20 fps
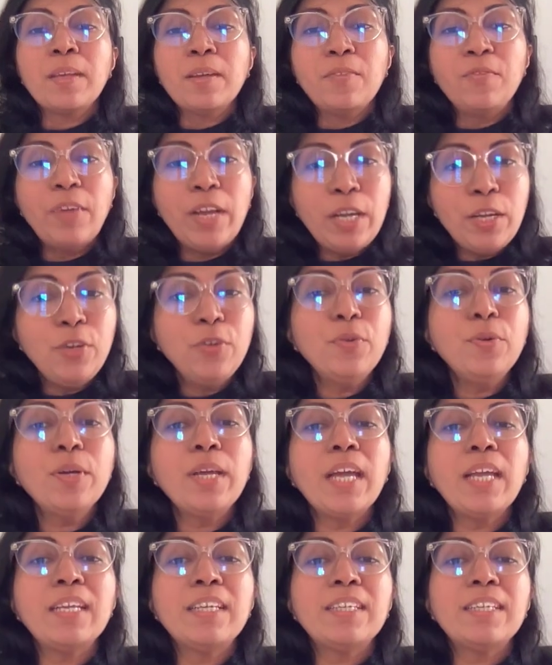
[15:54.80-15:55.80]
When
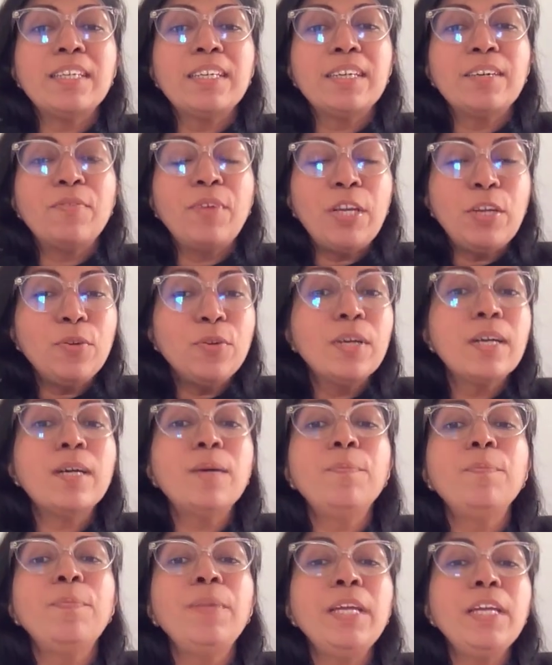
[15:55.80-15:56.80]
you
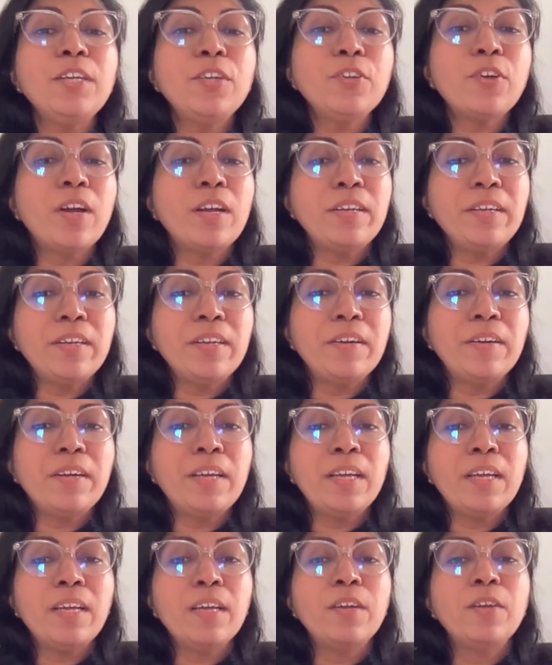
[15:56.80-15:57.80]
complete your
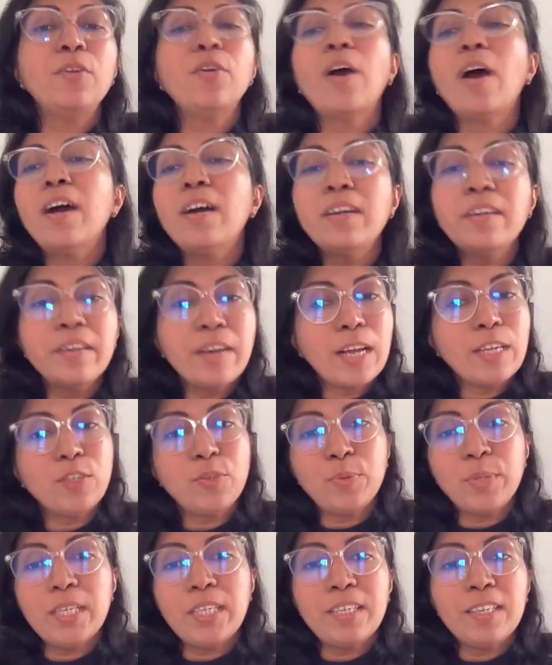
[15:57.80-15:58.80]
degree, you are a
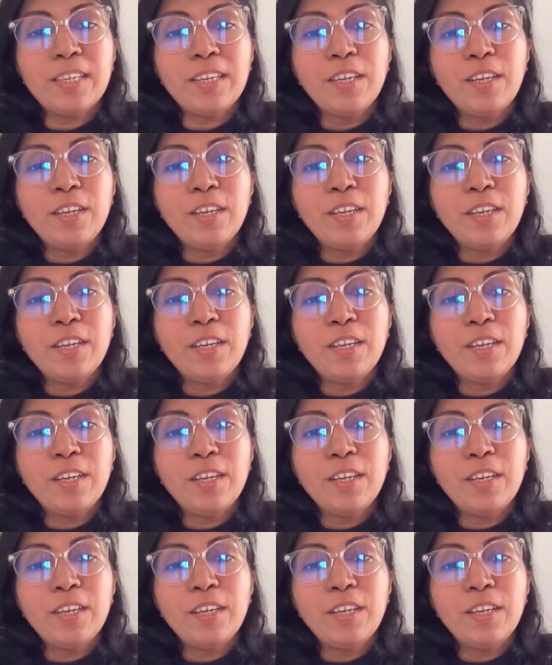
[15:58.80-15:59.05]
graduate.